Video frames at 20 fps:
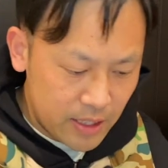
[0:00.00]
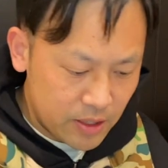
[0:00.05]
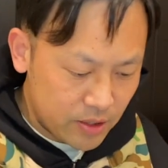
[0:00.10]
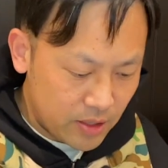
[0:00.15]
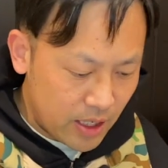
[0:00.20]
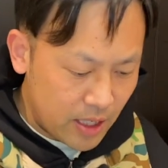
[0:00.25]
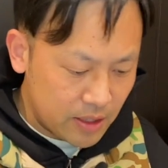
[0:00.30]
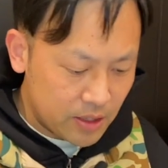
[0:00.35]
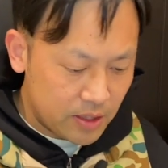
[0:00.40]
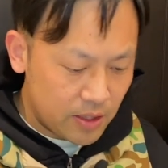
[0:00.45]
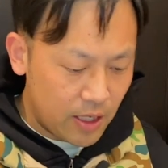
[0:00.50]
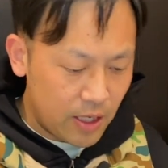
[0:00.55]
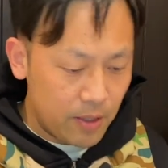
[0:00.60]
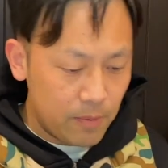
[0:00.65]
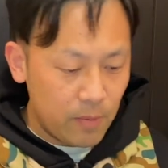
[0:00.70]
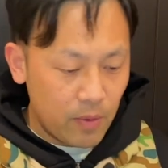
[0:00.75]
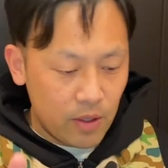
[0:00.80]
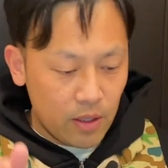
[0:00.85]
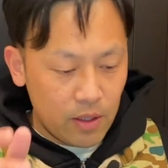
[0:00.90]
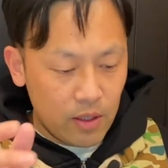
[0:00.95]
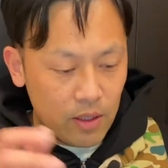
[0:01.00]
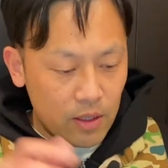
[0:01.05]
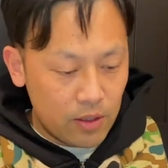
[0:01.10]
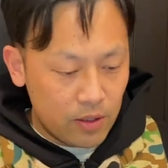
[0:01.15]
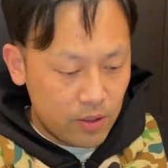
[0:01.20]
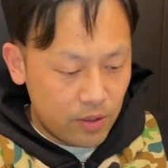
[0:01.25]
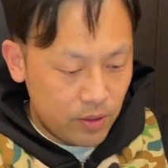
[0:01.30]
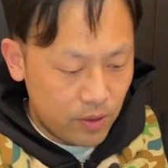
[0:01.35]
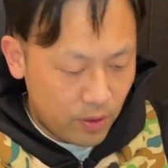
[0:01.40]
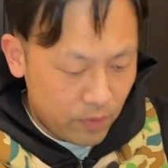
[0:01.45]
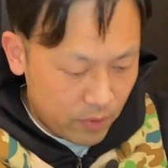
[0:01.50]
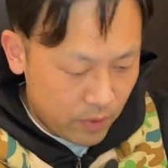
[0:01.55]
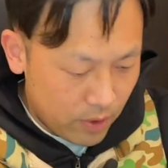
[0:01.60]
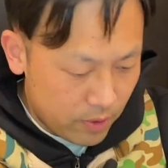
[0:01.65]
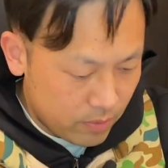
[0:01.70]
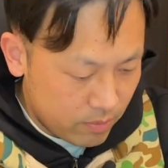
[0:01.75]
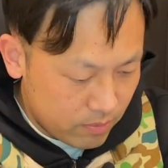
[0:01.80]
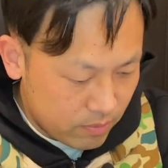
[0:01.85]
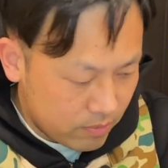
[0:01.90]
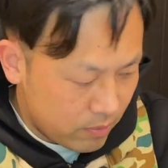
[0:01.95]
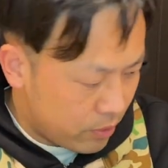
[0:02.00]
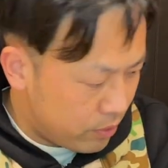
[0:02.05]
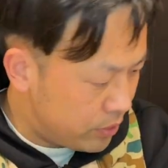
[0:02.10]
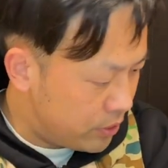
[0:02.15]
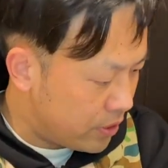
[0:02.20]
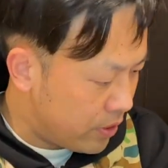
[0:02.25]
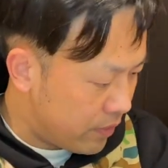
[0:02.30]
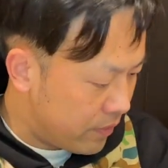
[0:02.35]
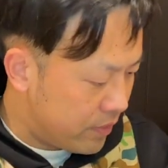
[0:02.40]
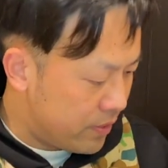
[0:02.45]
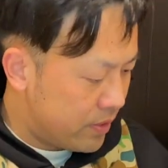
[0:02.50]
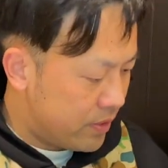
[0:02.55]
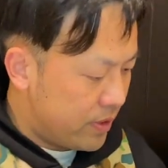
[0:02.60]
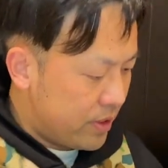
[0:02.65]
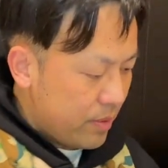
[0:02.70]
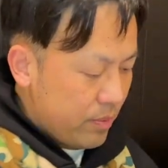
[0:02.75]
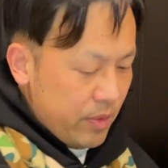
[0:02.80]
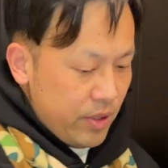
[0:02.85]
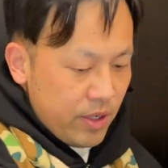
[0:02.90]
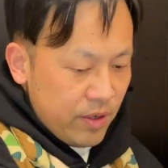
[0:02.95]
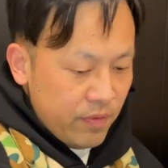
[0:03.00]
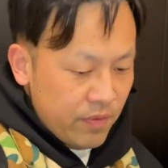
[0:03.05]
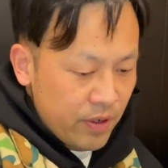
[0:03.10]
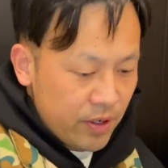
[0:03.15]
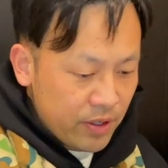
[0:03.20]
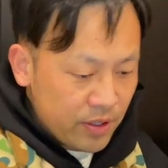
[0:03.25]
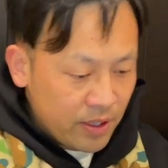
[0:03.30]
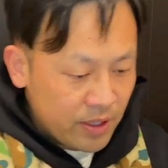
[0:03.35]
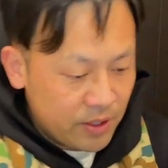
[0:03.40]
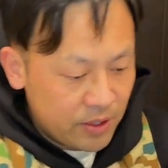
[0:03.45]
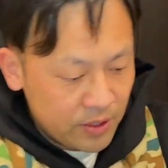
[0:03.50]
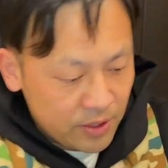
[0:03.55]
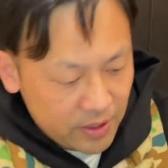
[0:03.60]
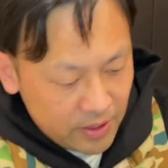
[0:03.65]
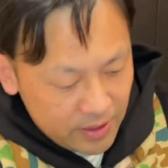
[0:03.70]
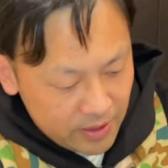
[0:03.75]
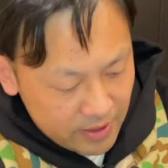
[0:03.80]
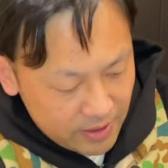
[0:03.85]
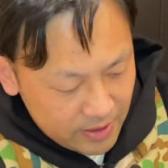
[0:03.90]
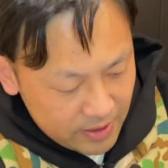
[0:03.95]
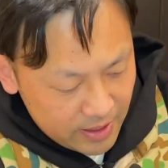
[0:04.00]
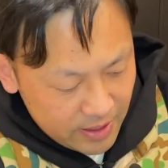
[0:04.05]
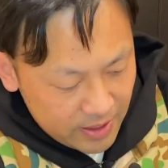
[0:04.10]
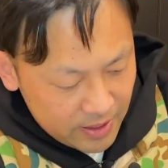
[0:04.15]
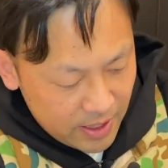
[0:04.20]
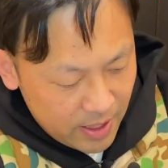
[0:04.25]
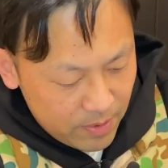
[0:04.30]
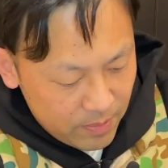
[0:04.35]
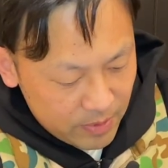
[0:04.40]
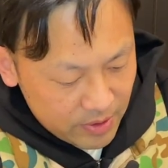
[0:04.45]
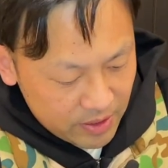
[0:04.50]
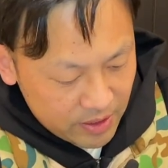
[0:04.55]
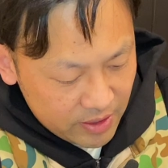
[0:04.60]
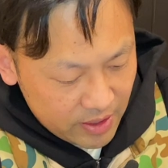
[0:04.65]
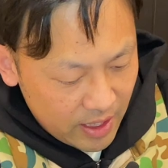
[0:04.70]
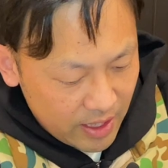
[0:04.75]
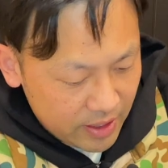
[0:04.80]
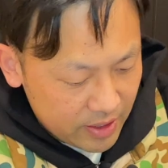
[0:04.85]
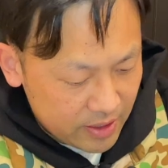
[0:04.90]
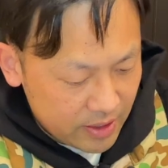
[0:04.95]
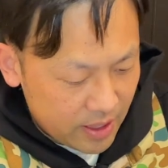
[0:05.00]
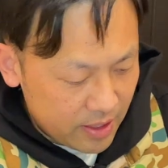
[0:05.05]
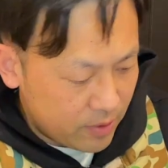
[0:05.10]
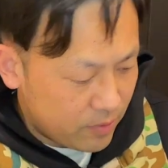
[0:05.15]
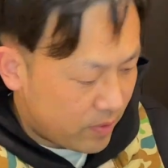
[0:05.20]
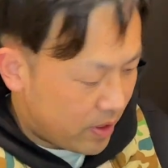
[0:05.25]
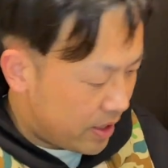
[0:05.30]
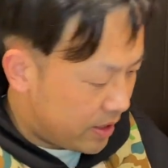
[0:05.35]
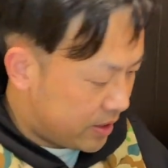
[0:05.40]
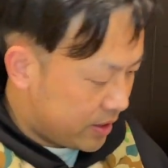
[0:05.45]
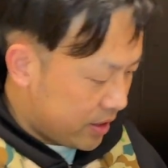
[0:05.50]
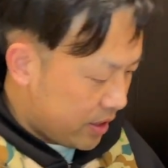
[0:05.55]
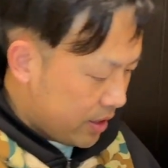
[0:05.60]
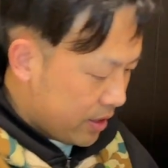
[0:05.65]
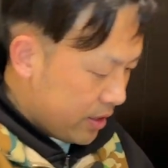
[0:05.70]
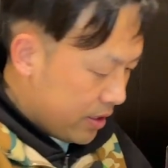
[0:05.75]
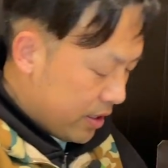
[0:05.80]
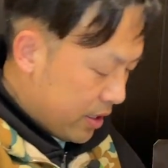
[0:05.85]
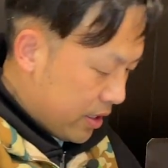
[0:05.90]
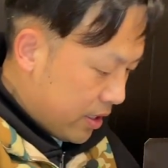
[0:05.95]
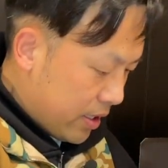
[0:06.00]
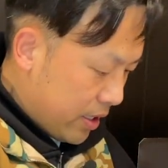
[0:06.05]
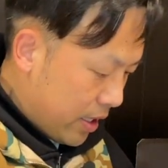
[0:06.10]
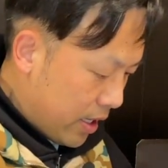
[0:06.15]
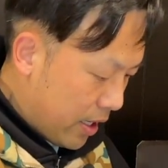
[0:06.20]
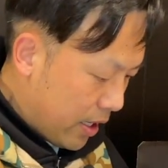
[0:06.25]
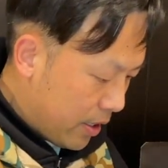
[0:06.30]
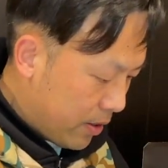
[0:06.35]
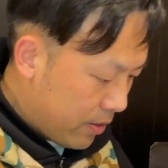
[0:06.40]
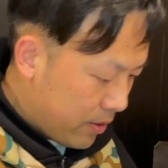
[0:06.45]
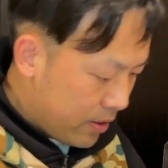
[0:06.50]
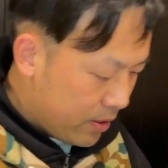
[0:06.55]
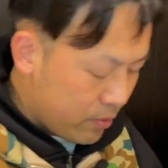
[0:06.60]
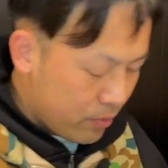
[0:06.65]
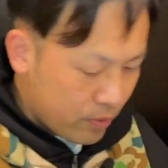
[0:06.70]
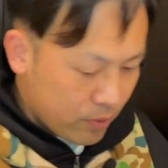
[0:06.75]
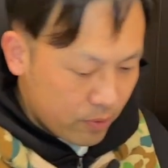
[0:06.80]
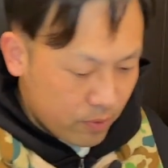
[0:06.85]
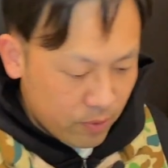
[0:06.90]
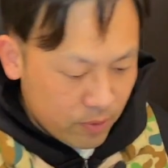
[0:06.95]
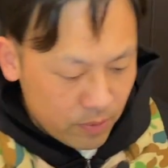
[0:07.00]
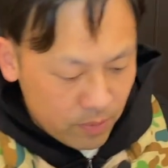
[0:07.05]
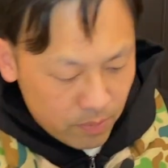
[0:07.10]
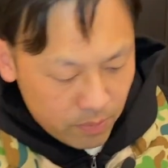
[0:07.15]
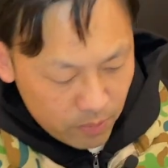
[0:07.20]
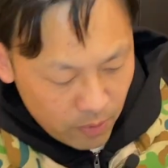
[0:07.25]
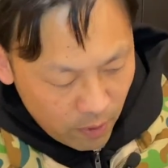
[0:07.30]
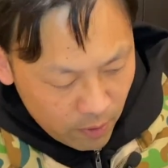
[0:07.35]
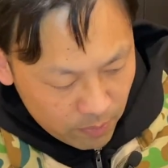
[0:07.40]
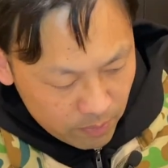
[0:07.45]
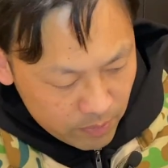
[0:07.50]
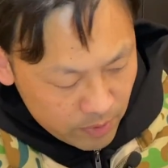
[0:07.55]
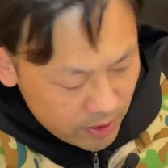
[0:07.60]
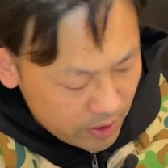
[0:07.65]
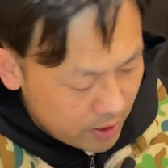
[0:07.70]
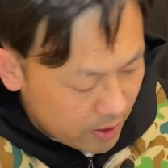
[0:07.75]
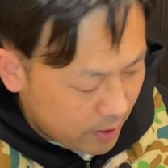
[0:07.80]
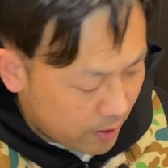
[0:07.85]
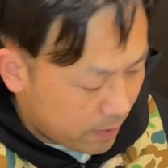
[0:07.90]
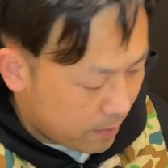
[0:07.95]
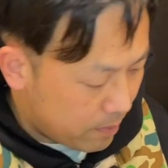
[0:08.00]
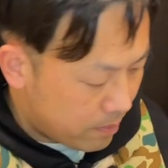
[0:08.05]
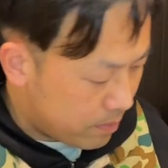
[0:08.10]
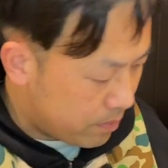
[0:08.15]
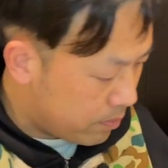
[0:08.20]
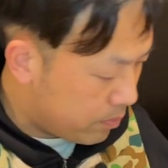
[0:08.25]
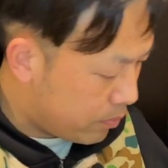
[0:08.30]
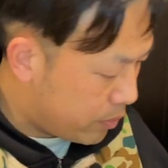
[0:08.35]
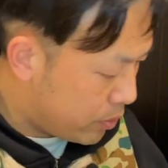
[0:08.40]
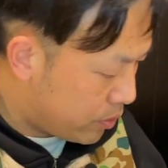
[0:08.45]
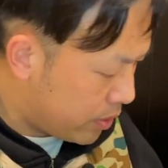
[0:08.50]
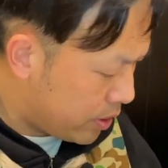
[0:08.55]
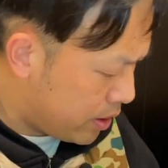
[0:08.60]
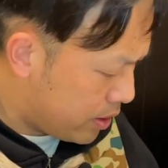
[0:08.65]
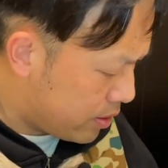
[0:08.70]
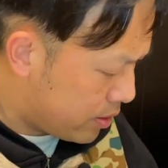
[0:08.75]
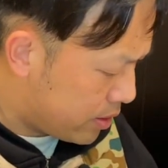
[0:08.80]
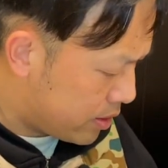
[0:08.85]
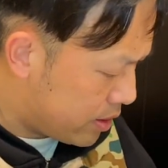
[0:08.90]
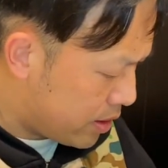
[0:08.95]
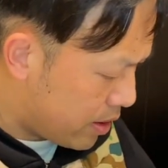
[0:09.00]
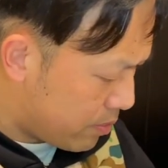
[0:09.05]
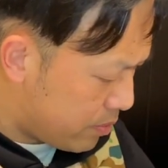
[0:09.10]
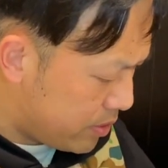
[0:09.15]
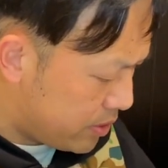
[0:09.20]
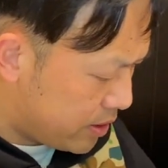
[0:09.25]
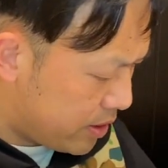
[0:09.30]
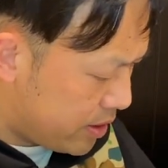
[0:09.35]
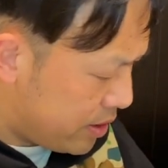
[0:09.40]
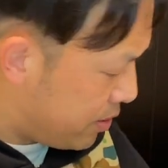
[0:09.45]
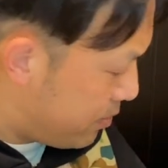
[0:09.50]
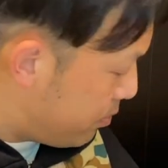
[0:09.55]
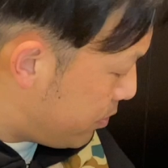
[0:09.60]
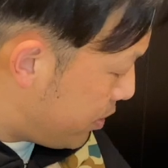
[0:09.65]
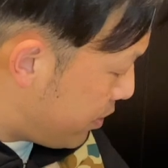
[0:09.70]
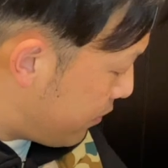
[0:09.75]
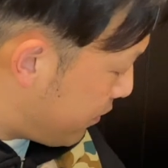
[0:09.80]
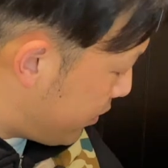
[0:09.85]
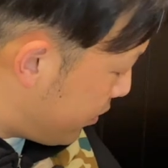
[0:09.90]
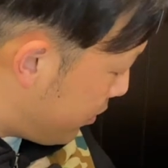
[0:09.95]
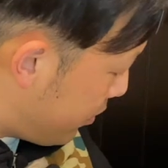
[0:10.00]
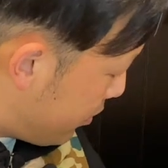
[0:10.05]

So last time, got most of the minifigure. I just take them aside because otherwise, it will block me building it. Did I miss any minifigure?